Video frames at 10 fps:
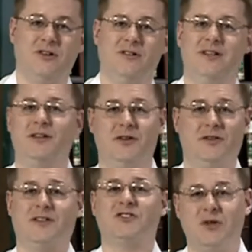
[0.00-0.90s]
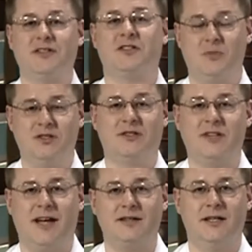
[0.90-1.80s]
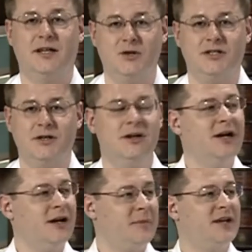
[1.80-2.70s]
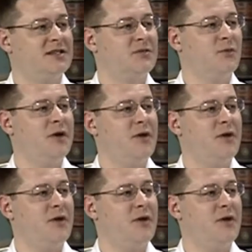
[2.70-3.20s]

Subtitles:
The sources Muslims actually go to, because